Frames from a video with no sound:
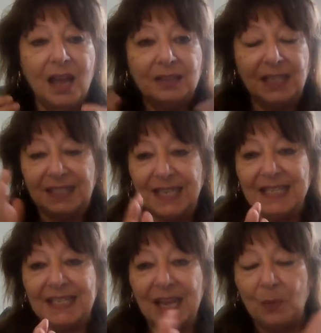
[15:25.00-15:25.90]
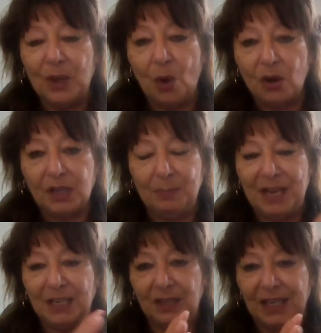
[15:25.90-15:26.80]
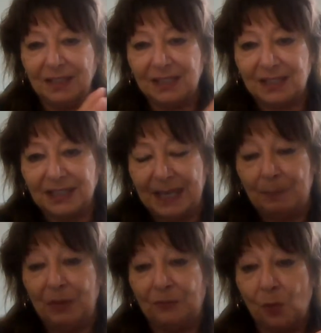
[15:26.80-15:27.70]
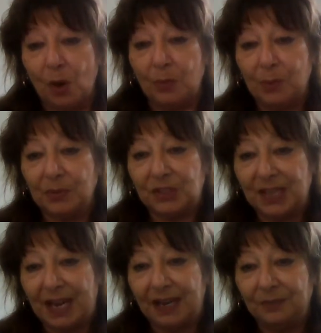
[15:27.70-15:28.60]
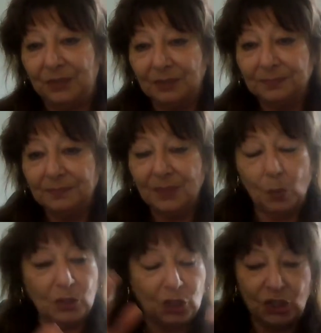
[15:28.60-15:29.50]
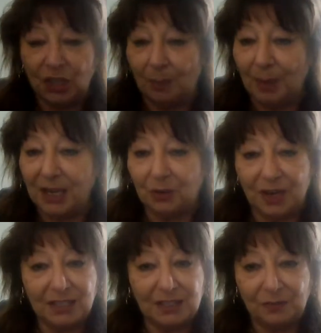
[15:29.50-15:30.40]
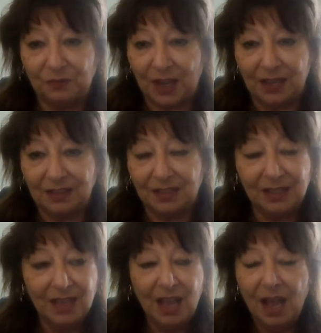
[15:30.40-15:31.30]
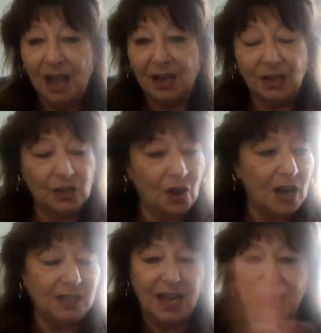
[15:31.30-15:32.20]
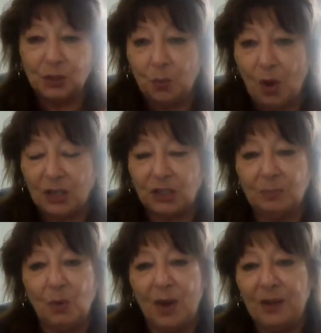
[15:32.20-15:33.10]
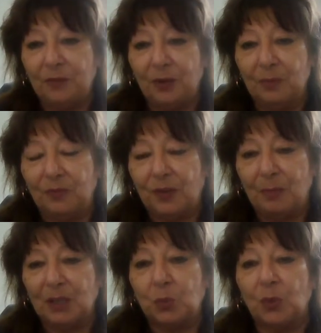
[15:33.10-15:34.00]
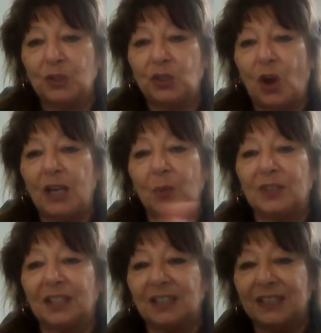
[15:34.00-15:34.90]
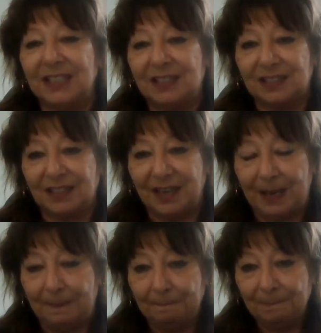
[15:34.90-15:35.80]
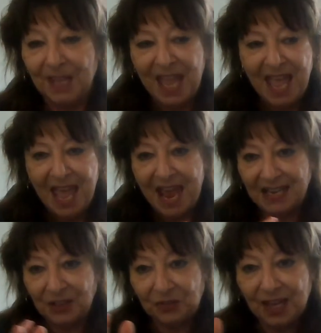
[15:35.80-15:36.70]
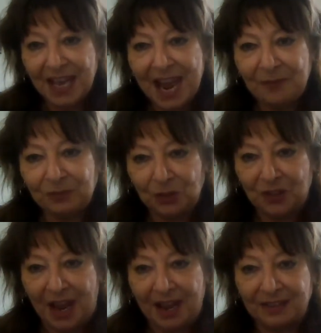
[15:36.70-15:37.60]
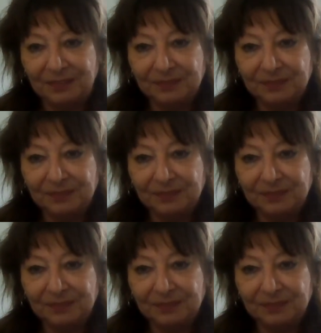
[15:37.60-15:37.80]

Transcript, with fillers: the sins that we all committed in the sleep before we were saved, which is done by grace and faith, God has washed them away from, from us. We're starting with a clean slate. Anything after that,